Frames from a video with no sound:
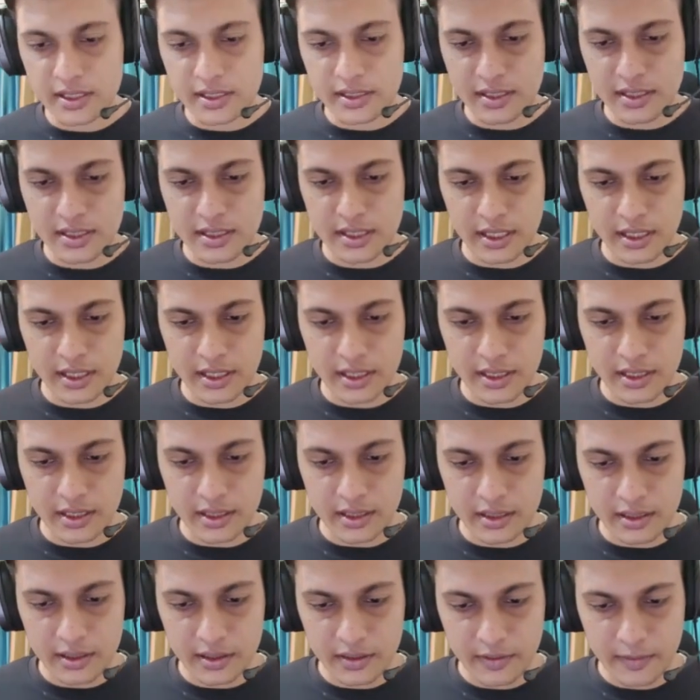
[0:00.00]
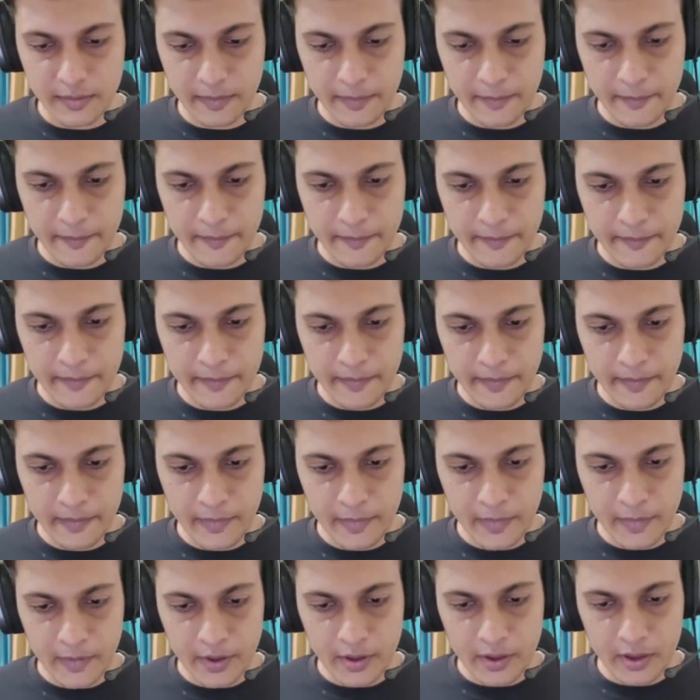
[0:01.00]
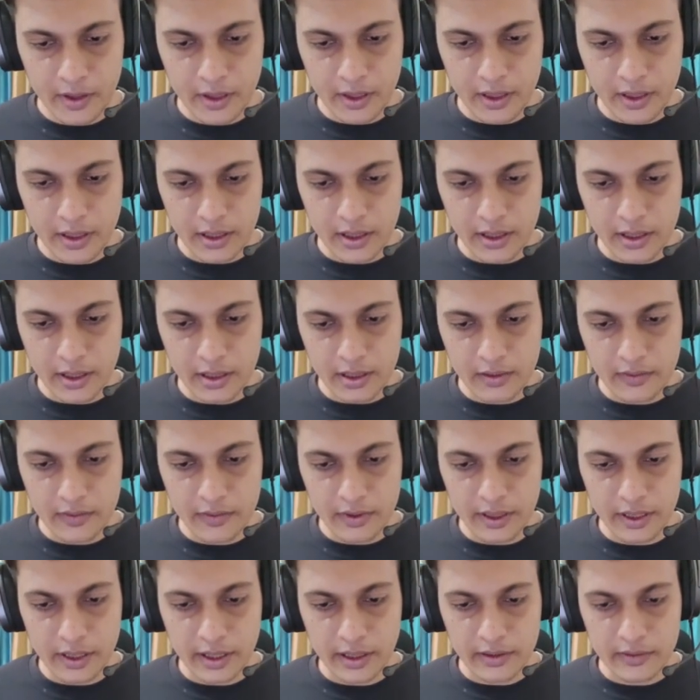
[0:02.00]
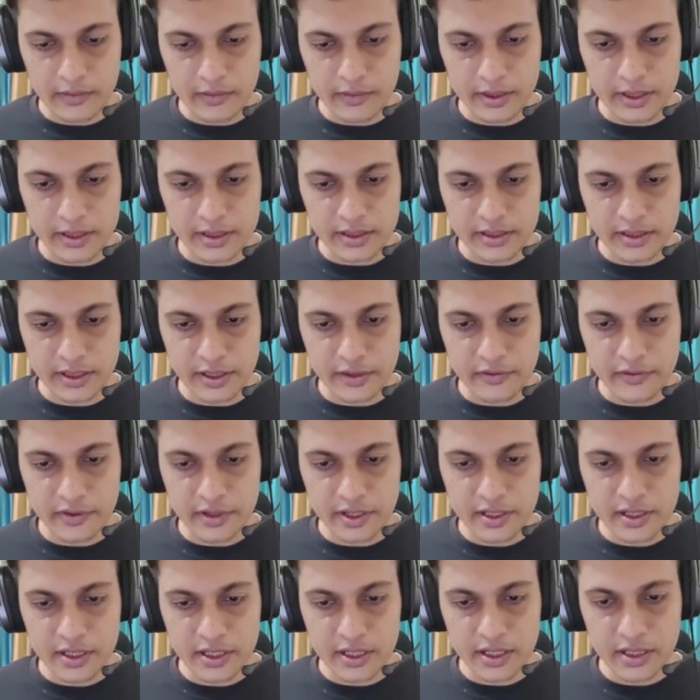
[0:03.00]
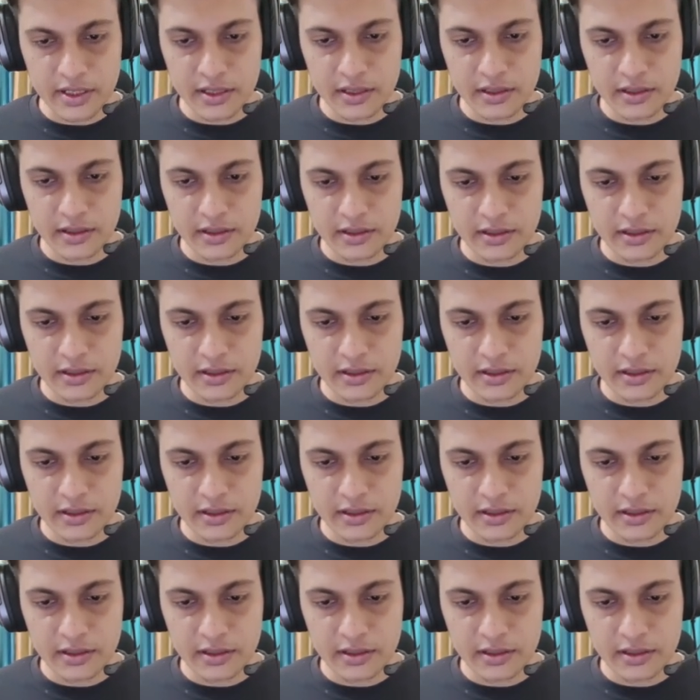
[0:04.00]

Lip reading: just check here. Okay, here we have, let's refresh it.